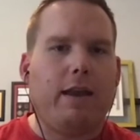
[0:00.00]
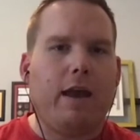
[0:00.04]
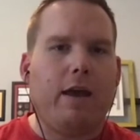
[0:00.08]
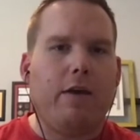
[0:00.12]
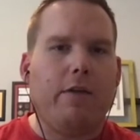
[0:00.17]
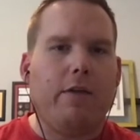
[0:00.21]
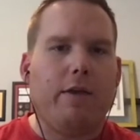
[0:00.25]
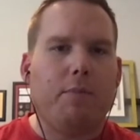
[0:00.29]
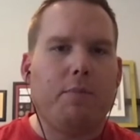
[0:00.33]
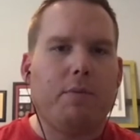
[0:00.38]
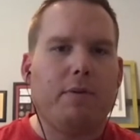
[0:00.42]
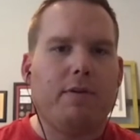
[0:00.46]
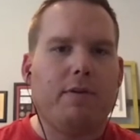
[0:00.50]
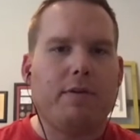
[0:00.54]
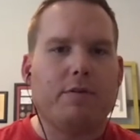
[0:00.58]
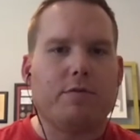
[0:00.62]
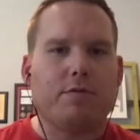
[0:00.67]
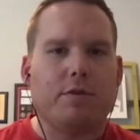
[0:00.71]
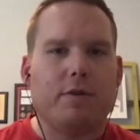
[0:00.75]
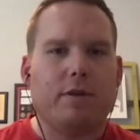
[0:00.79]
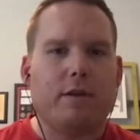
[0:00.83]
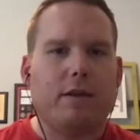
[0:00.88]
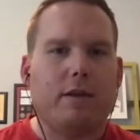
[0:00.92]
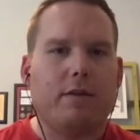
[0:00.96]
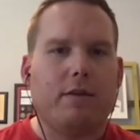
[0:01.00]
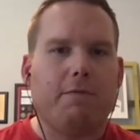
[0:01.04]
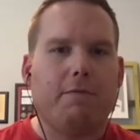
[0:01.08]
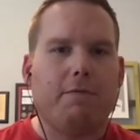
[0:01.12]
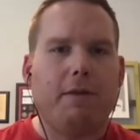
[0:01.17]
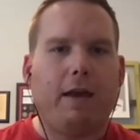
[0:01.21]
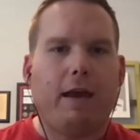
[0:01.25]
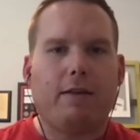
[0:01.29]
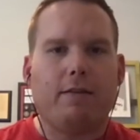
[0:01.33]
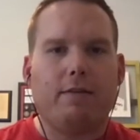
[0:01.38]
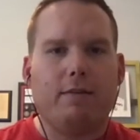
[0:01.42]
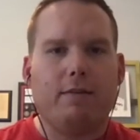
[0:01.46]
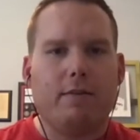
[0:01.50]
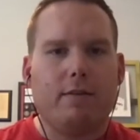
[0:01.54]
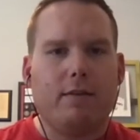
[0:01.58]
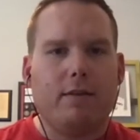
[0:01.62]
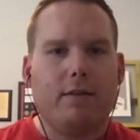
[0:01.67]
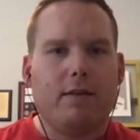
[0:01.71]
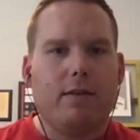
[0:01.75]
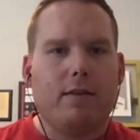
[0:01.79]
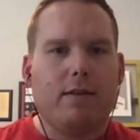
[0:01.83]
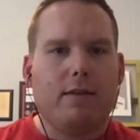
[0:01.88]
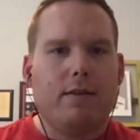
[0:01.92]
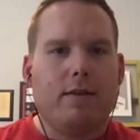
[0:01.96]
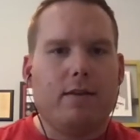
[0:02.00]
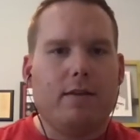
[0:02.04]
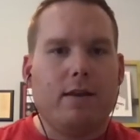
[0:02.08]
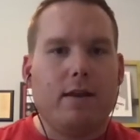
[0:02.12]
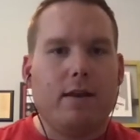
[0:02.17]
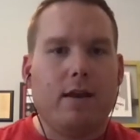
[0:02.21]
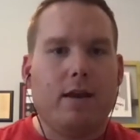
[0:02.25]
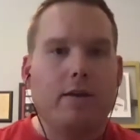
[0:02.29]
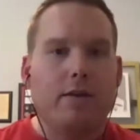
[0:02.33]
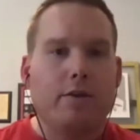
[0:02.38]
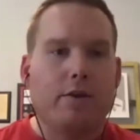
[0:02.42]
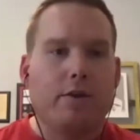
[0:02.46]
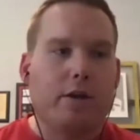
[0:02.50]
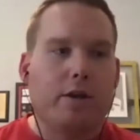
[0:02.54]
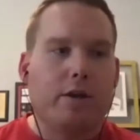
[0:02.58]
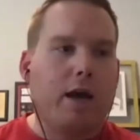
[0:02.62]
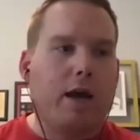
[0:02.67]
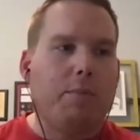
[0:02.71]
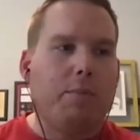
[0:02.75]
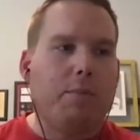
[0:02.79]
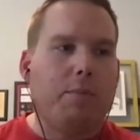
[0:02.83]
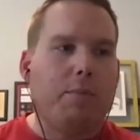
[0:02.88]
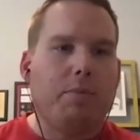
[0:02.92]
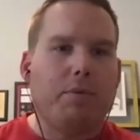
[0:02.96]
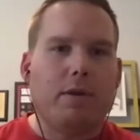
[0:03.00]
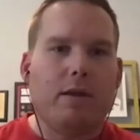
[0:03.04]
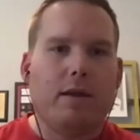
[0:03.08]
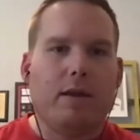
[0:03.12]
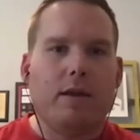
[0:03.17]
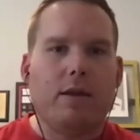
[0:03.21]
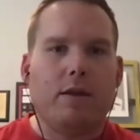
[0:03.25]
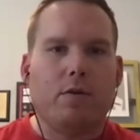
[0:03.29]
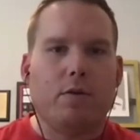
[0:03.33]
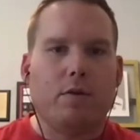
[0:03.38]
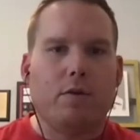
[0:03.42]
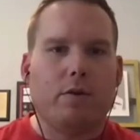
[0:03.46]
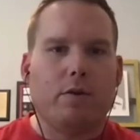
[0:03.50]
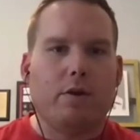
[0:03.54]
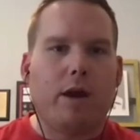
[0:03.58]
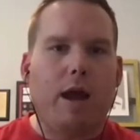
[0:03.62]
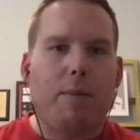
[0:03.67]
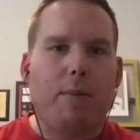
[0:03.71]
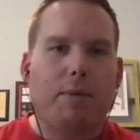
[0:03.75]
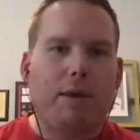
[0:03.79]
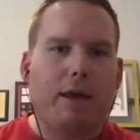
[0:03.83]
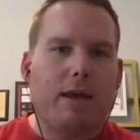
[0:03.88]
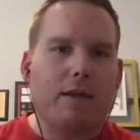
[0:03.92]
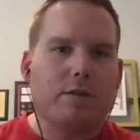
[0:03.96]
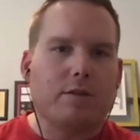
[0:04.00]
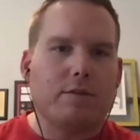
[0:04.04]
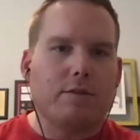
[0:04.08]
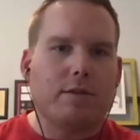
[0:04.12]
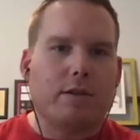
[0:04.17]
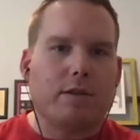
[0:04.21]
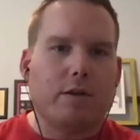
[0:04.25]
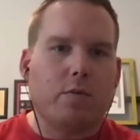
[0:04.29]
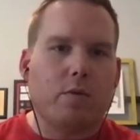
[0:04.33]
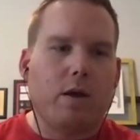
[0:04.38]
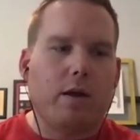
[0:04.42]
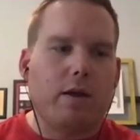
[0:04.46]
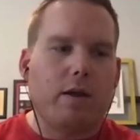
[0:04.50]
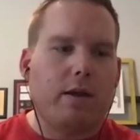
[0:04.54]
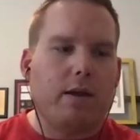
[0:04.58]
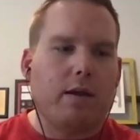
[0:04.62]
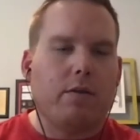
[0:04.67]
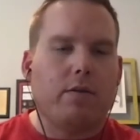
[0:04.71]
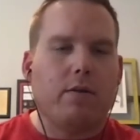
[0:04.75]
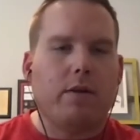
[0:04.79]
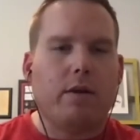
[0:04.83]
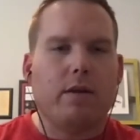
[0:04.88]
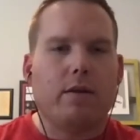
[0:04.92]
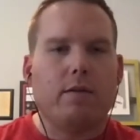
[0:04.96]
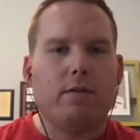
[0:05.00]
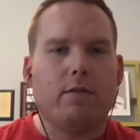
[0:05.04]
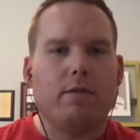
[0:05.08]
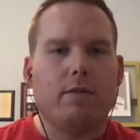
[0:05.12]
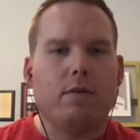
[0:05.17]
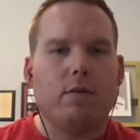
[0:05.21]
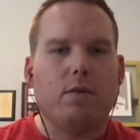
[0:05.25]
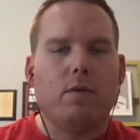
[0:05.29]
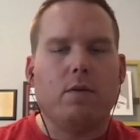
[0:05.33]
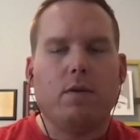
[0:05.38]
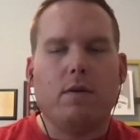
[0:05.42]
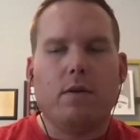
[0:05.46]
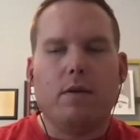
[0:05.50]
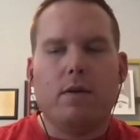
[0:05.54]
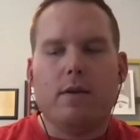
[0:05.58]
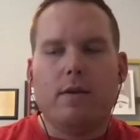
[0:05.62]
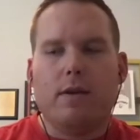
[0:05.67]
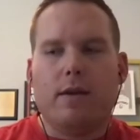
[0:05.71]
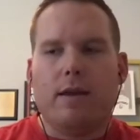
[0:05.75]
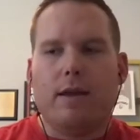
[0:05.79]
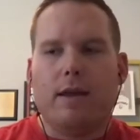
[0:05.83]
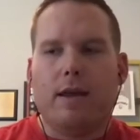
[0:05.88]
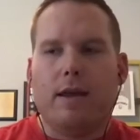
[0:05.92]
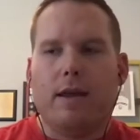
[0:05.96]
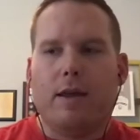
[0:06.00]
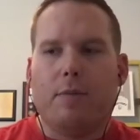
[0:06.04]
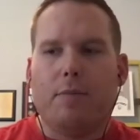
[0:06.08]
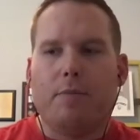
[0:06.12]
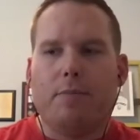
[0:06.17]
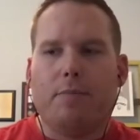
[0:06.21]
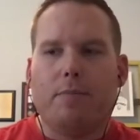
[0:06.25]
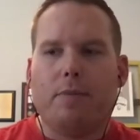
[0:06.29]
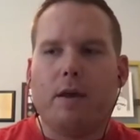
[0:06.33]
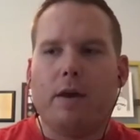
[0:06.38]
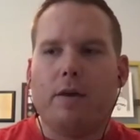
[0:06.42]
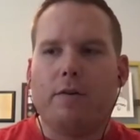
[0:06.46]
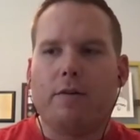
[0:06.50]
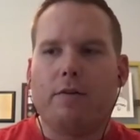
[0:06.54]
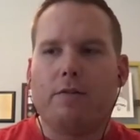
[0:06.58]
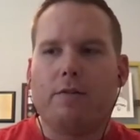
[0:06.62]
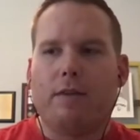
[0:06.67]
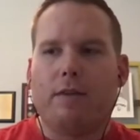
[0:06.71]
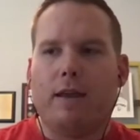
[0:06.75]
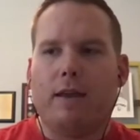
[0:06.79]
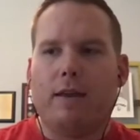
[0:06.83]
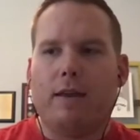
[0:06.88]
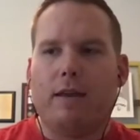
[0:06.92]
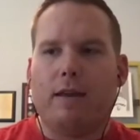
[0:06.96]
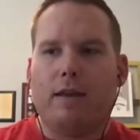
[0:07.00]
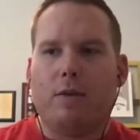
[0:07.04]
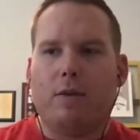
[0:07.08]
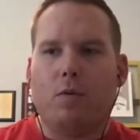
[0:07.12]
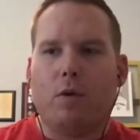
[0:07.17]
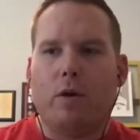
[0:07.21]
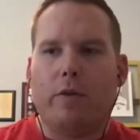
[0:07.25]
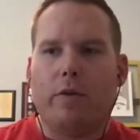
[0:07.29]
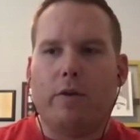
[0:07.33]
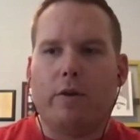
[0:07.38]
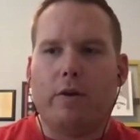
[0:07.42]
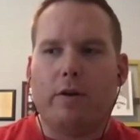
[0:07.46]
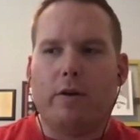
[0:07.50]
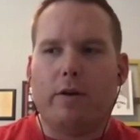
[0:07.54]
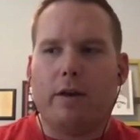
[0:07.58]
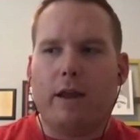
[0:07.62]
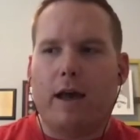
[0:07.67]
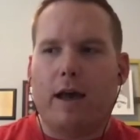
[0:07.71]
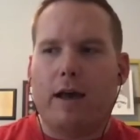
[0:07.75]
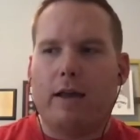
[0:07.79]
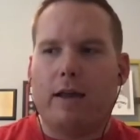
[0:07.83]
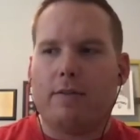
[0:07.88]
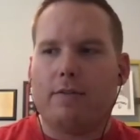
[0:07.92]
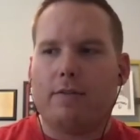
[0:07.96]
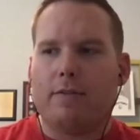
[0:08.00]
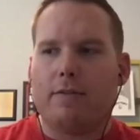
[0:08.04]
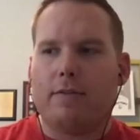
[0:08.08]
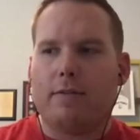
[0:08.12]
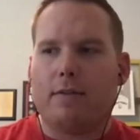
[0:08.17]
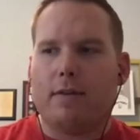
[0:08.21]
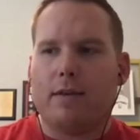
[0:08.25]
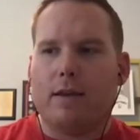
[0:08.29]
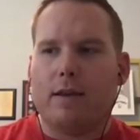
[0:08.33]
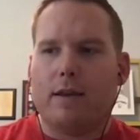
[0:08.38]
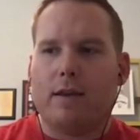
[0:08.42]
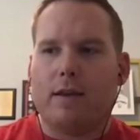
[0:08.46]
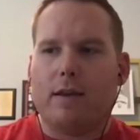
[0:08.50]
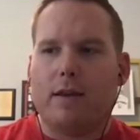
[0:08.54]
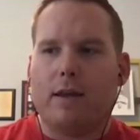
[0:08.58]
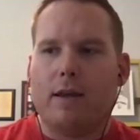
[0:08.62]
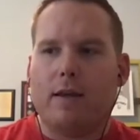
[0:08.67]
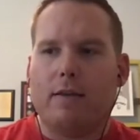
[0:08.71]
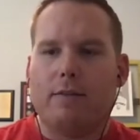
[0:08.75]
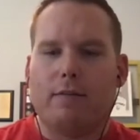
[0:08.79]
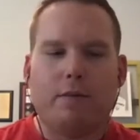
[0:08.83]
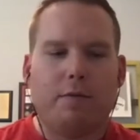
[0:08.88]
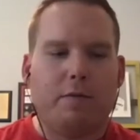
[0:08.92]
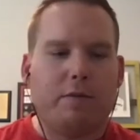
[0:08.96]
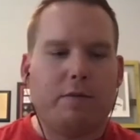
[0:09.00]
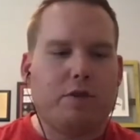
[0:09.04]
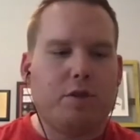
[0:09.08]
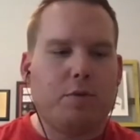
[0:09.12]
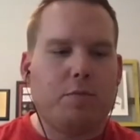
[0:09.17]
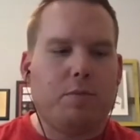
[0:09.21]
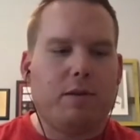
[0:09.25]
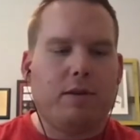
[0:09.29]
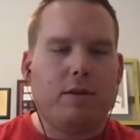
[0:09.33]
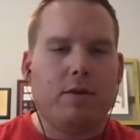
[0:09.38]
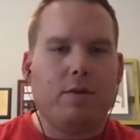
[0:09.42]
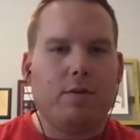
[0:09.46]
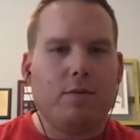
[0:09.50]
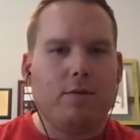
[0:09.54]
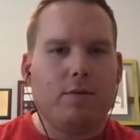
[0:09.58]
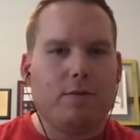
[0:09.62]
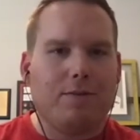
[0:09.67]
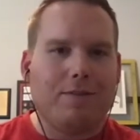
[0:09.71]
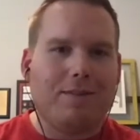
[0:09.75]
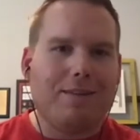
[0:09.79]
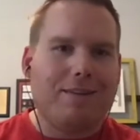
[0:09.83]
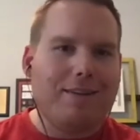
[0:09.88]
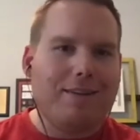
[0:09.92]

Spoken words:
they potentially affect your company or your applications that you're running, right? So understanding whether or not a service should be used